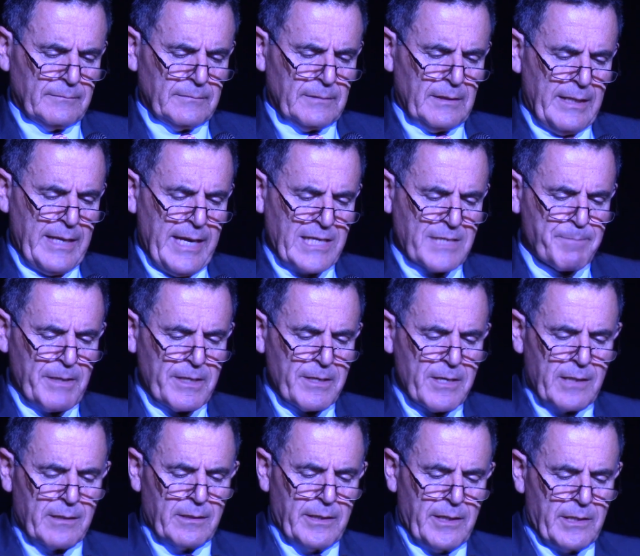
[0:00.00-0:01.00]
last but
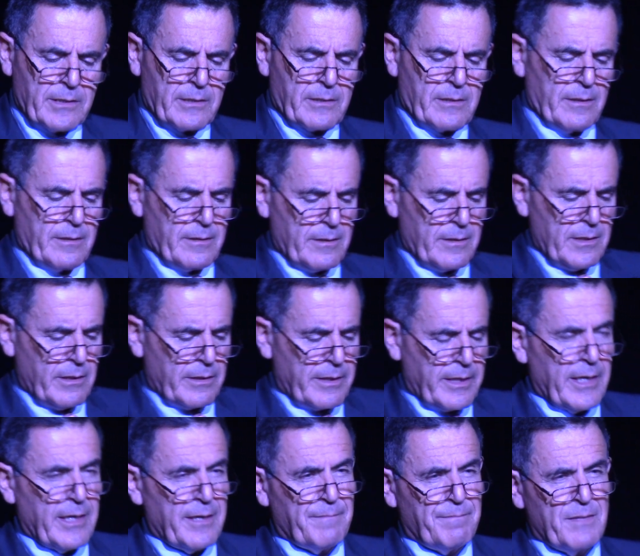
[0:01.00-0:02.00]
not least,
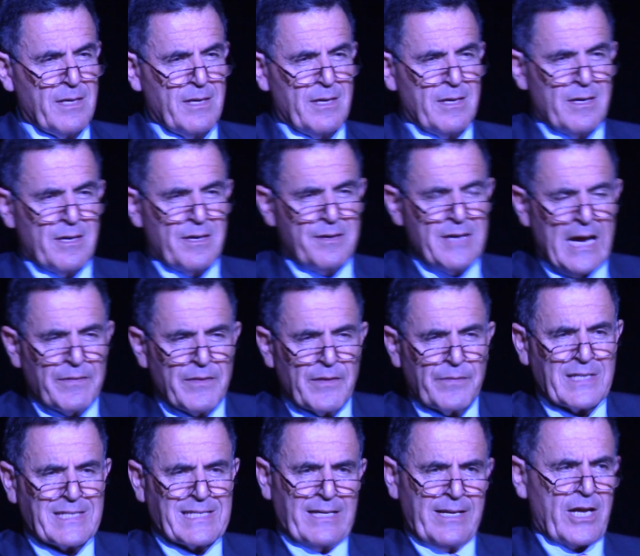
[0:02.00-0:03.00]
okay, now
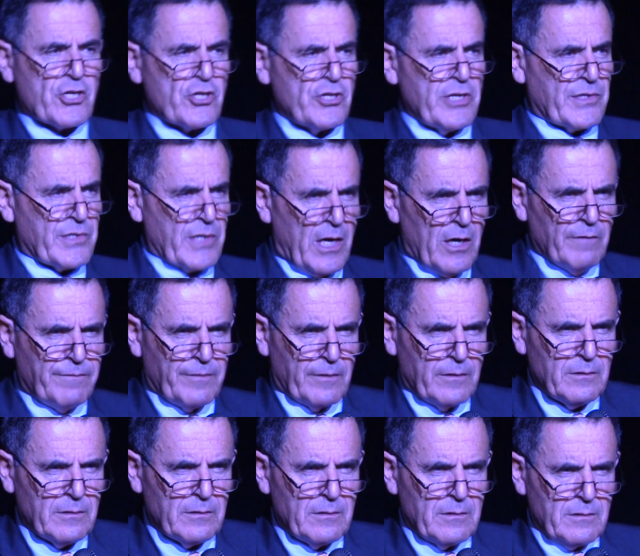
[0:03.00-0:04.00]
that this election is
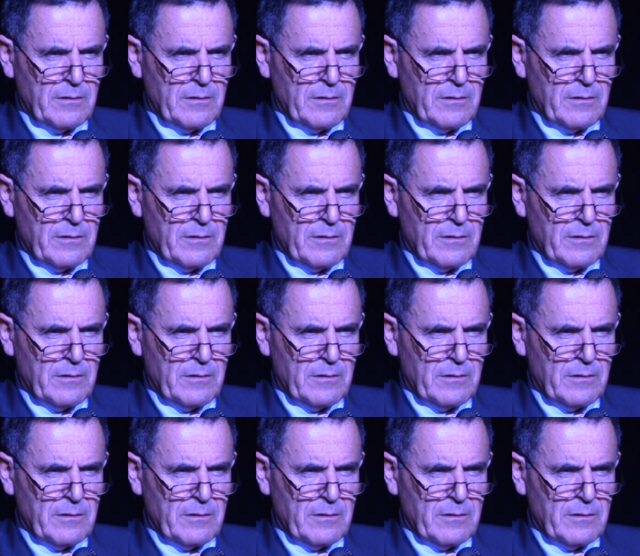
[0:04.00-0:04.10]
over,